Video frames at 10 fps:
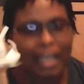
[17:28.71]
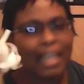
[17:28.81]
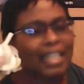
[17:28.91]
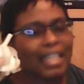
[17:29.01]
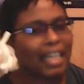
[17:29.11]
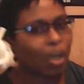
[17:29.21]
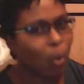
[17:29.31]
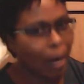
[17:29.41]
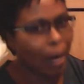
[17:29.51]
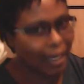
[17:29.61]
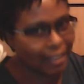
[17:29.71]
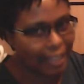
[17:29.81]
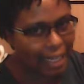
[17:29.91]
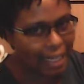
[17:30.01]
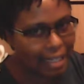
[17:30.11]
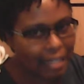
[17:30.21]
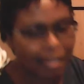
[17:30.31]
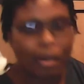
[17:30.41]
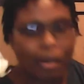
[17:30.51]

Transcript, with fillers: It's an acquired taste